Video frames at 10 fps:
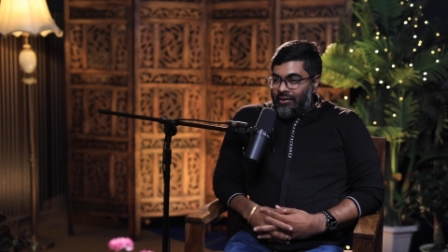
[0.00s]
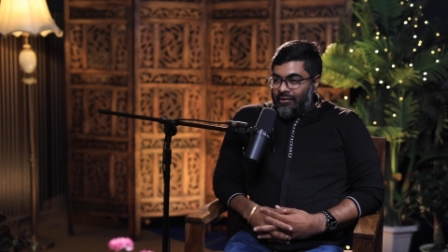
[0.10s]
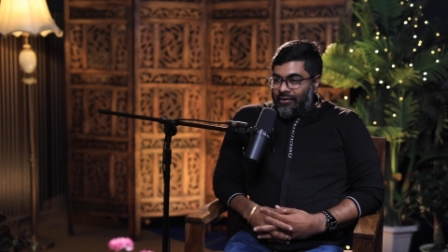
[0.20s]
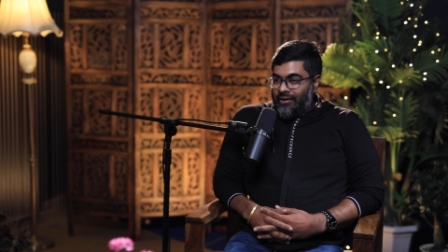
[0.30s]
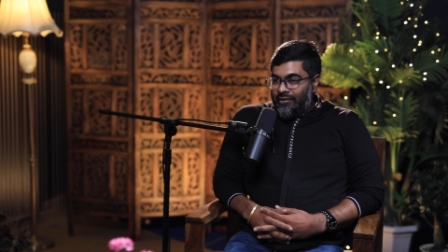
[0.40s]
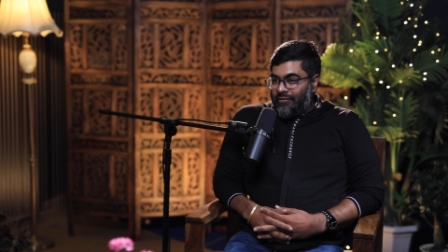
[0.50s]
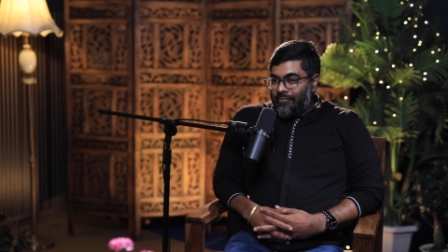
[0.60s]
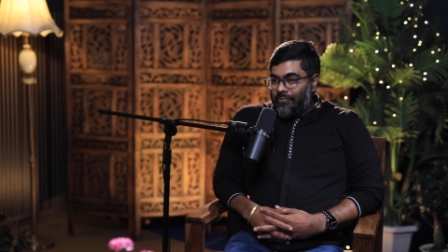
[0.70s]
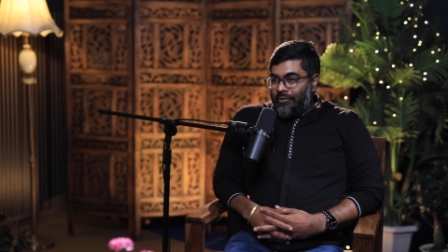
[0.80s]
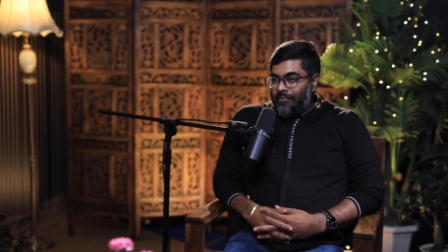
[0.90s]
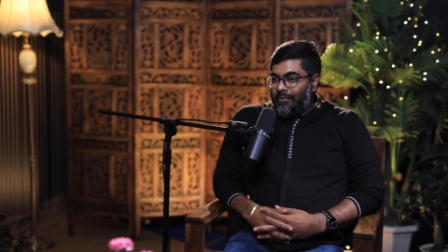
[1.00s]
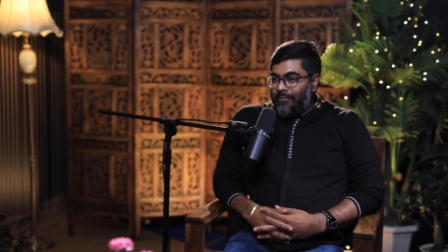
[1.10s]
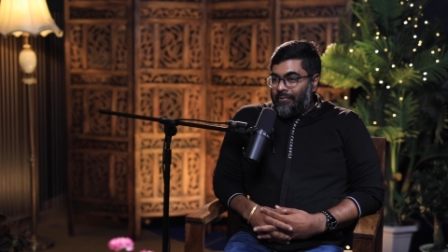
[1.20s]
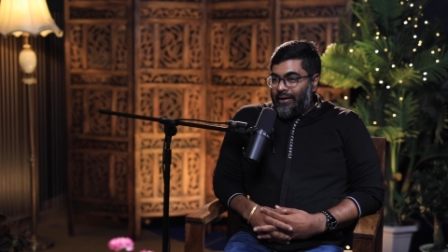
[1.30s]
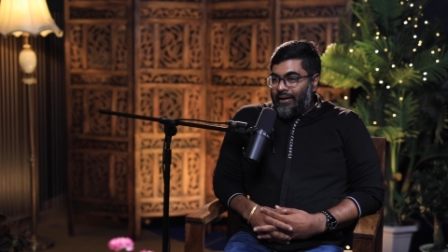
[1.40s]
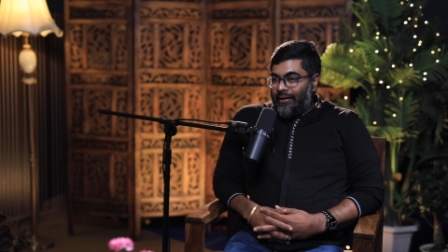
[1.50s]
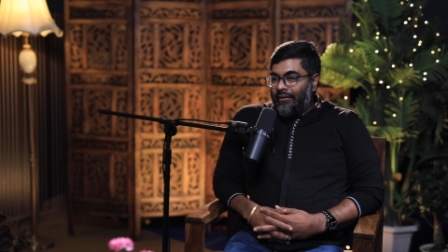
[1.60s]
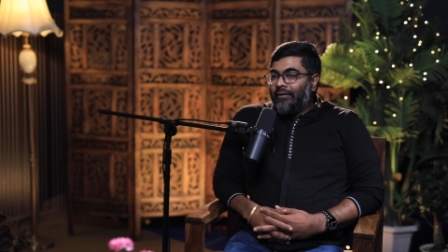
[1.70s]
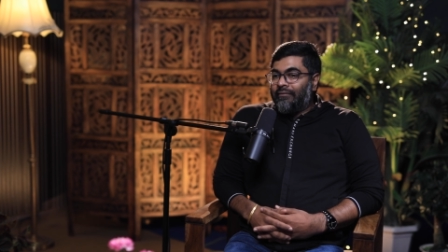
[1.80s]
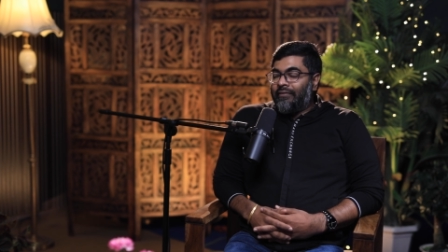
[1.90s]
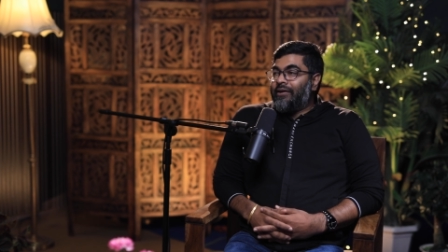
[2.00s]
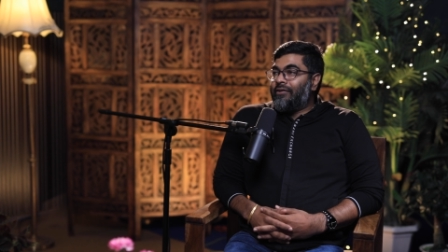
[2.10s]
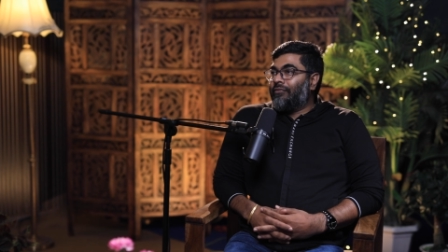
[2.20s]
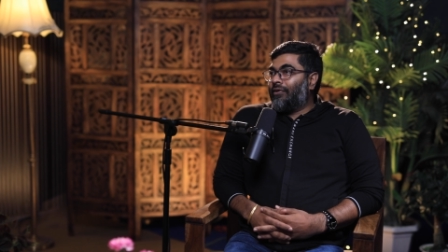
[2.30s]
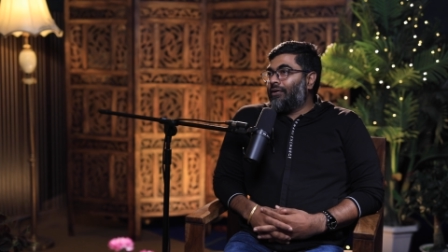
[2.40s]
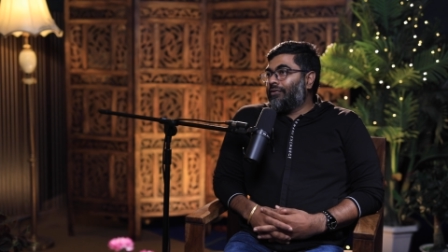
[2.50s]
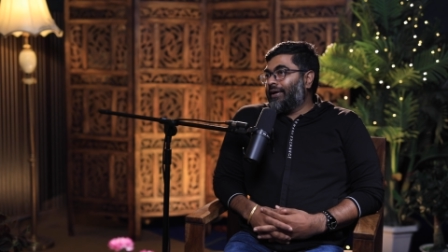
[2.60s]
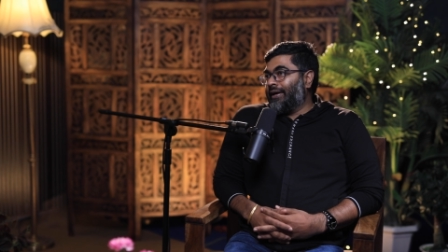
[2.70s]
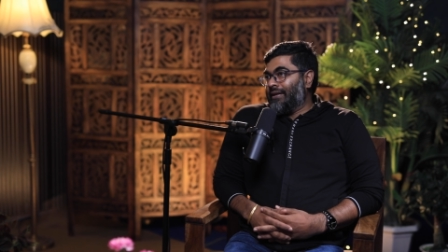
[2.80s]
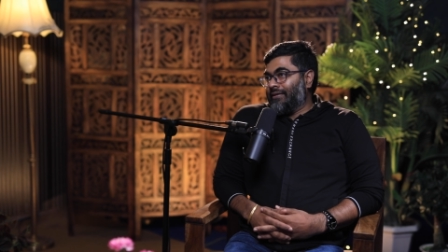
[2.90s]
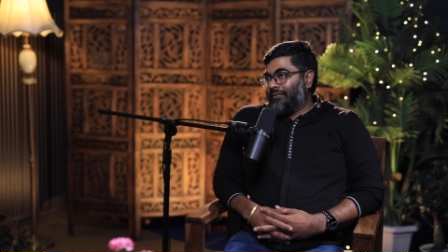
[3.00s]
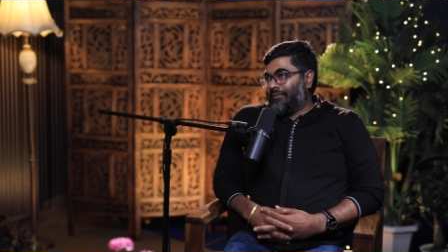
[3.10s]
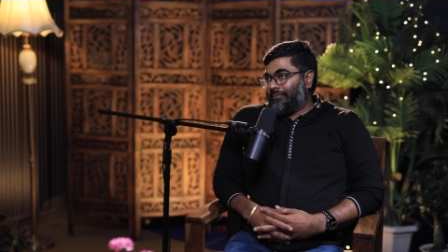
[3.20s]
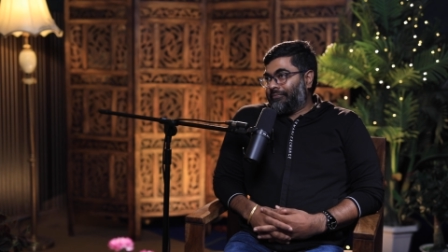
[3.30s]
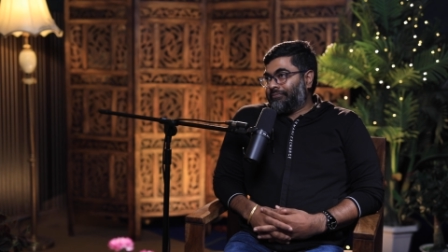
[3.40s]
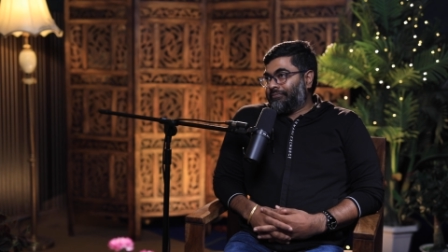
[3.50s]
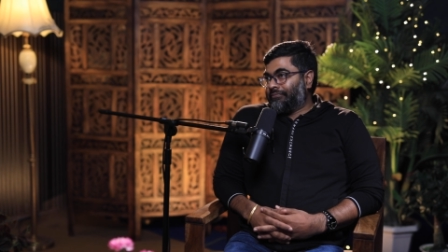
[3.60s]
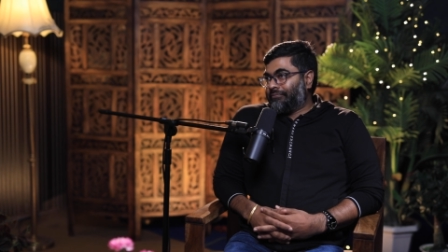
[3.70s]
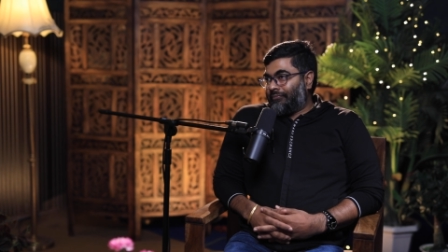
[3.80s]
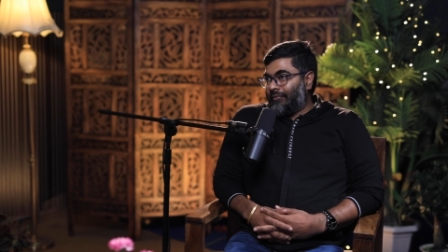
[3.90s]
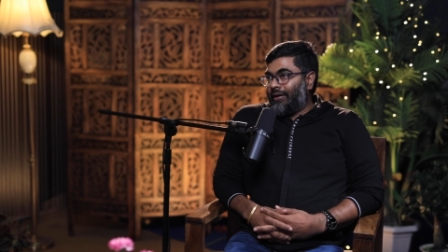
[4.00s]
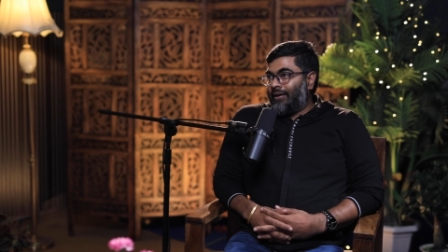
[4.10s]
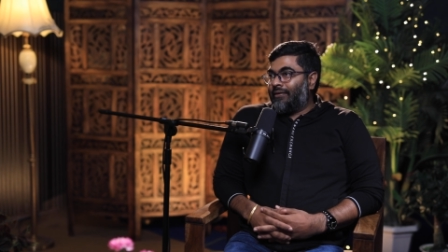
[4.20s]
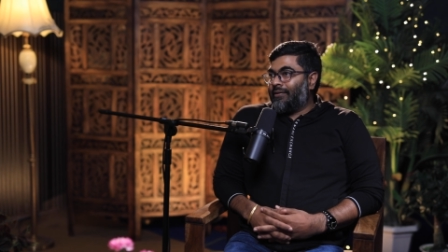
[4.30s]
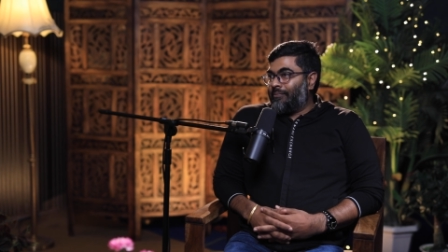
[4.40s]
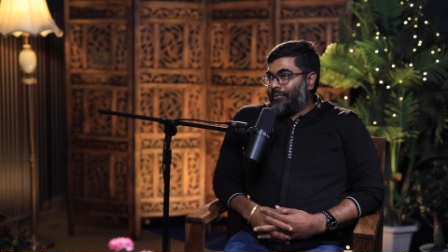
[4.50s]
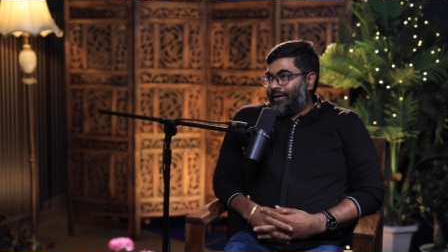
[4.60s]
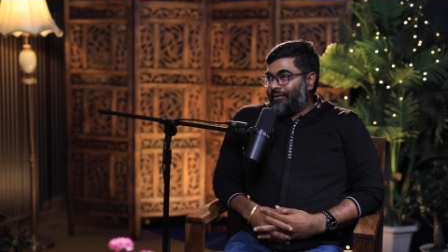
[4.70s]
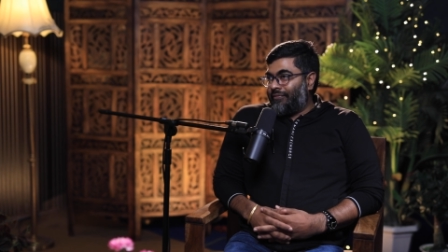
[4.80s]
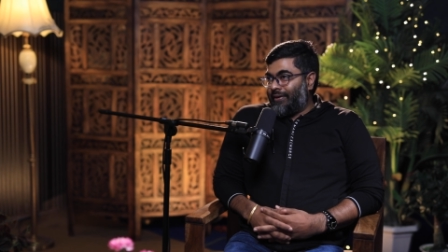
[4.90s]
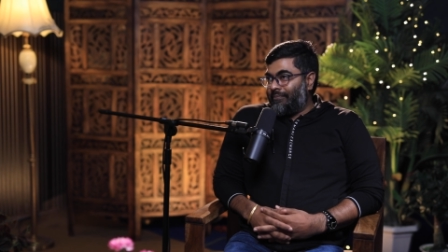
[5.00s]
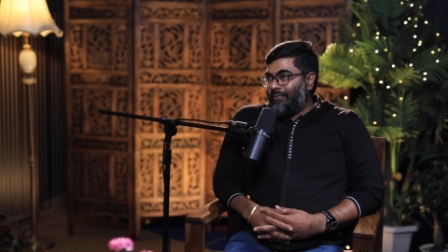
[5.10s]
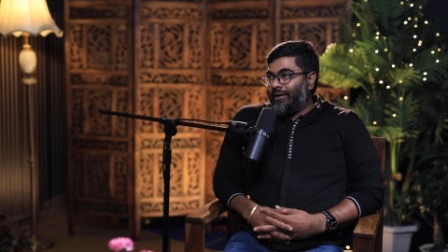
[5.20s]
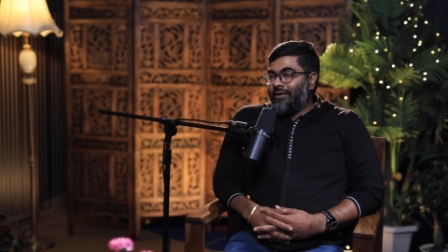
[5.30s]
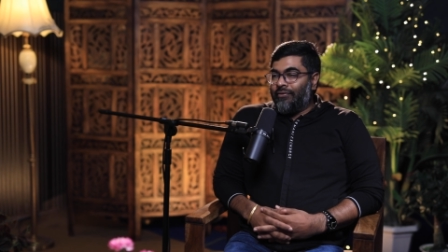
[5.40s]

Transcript: you need to have a proper plan where you want to end this at some point of time, right?